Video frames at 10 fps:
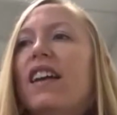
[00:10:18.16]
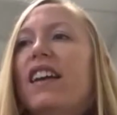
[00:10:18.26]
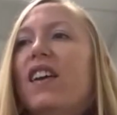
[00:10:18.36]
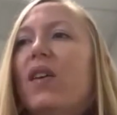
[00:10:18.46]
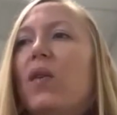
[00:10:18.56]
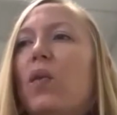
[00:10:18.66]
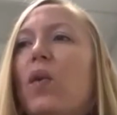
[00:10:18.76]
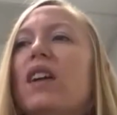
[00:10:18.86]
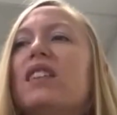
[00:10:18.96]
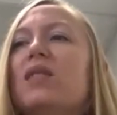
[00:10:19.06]

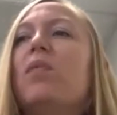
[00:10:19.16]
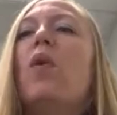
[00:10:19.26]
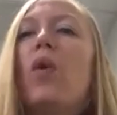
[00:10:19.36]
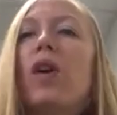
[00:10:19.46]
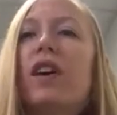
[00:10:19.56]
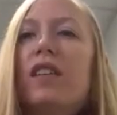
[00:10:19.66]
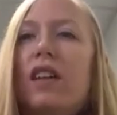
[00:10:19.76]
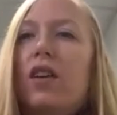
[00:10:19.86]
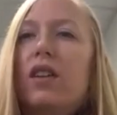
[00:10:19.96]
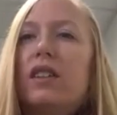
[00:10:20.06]
what's more you know
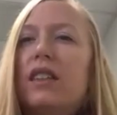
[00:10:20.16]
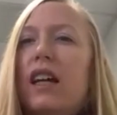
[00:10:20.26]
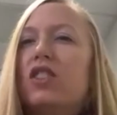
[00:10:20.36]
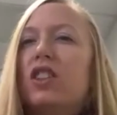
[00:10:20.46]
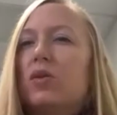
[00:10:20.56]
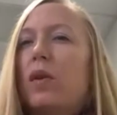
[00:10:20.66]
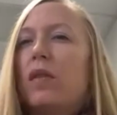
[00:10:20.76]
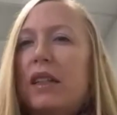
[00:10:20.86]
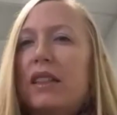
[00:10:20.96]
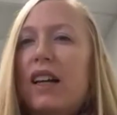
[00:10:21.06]
it's not just what we've been
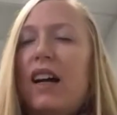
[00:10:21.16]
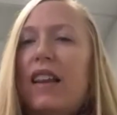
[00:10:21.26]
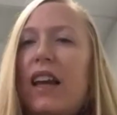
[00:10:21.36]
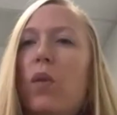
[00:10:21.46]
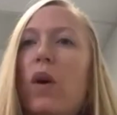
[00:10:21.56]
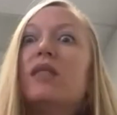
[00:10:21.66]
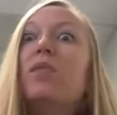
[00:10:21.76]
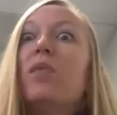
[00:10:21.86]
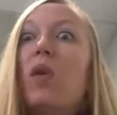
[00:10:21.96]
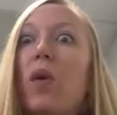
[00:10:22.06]
taught like what's
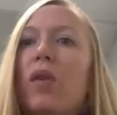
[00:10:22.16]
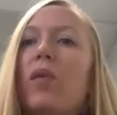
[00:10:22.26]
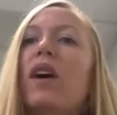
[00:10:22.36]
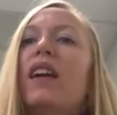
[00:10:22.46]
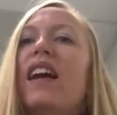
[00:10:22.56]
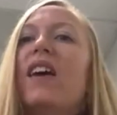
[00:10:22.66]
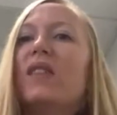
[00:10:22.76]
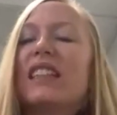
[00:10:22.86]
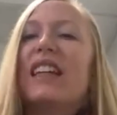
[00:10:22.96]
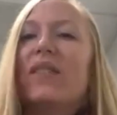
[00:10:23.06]
more what else
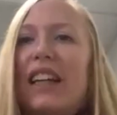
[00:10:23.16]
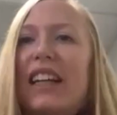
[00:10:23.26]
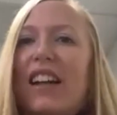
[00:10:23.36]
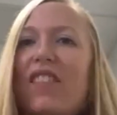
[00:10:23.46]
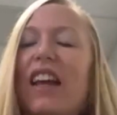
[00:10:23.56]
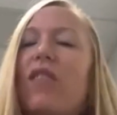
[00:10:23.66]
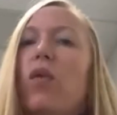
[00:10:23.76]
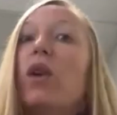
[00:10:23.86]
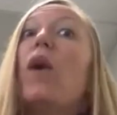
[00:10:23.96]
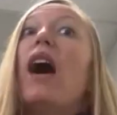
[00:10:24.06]
can we get out of life what
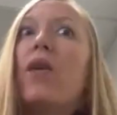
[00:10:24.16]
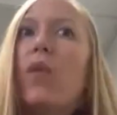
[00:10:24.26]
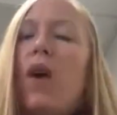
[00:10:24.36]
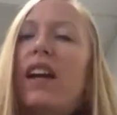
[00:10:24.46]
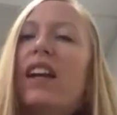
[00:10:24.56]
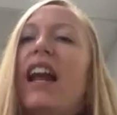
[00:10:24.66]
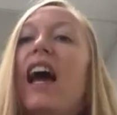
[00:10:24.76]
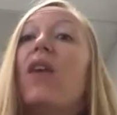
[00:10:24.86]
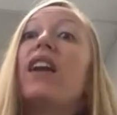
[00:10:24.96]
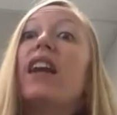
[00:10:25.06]
do i want and
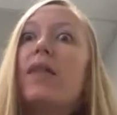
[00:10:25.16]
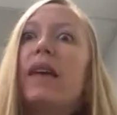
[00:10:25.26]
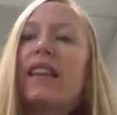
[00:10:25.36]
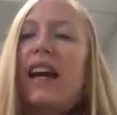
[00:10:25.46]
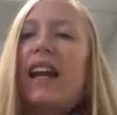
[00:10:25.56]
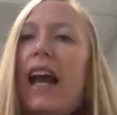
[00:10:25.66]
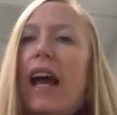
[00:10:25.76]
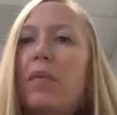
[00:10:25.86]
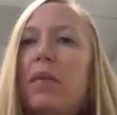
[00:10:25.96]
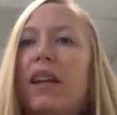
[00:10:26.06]
how can i make that
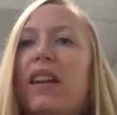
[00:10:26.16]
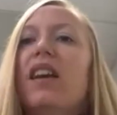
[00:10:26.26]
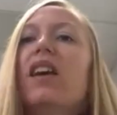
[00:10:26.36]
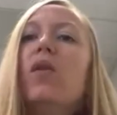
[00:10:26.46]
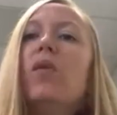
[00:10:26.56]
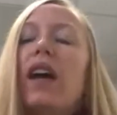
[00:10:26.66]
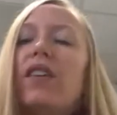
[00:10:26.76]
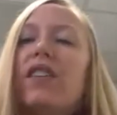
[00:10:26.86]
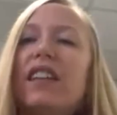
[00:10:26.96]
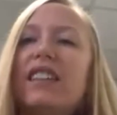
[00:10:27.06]
happen
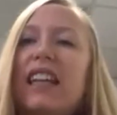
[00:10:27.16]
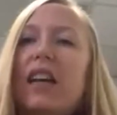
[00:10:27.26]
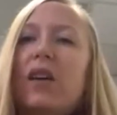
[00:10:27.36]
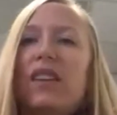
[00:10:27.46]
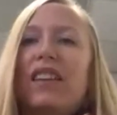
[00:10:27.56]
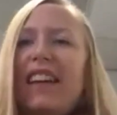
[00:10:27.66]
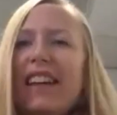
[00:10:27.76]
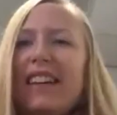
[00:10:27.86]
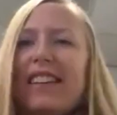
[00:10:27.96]
rather than staying within like